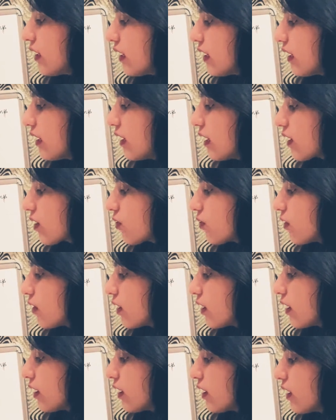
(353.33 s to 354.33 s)
any liquid,
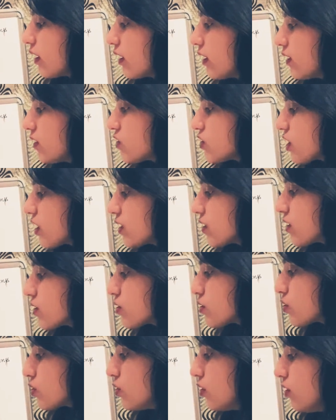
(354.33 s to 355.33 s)
it
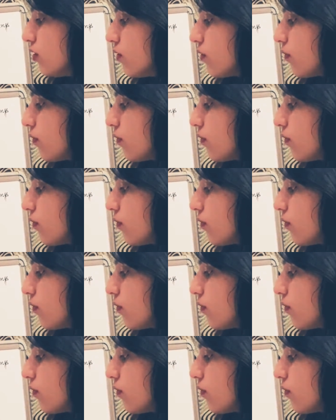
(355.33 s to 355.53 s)
changes to